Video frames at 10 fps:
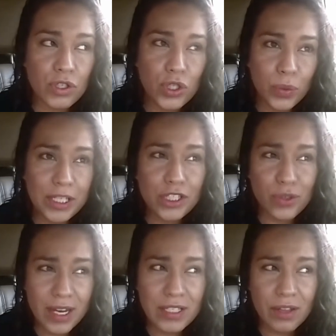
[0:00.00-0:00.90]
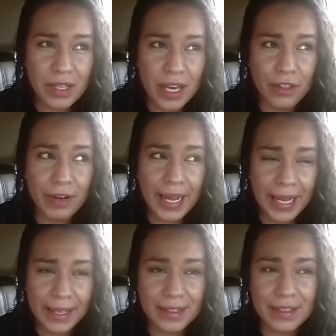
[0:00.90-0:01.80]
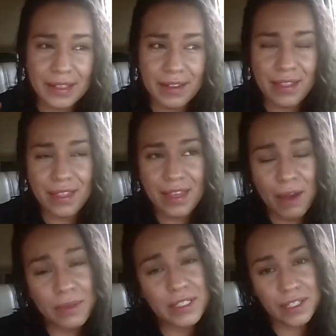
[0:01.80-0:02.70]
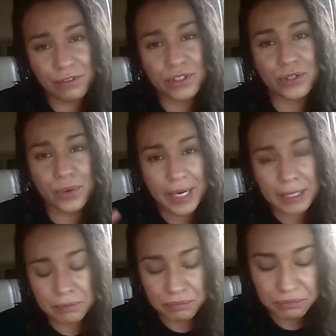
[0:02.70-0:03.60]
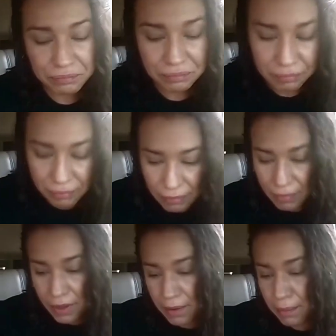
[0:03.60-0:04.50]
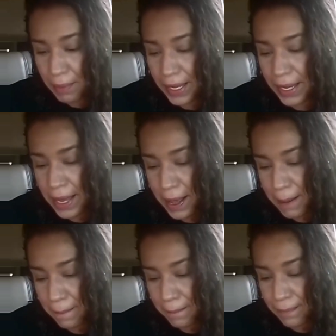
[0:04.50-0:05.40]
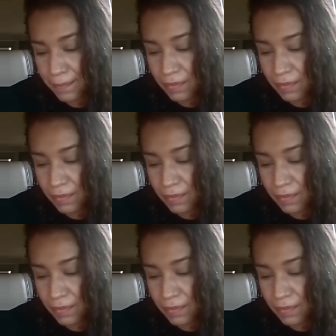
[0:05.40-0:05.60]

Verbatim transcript: doing drugs, on the other hand, that was a different story. But um,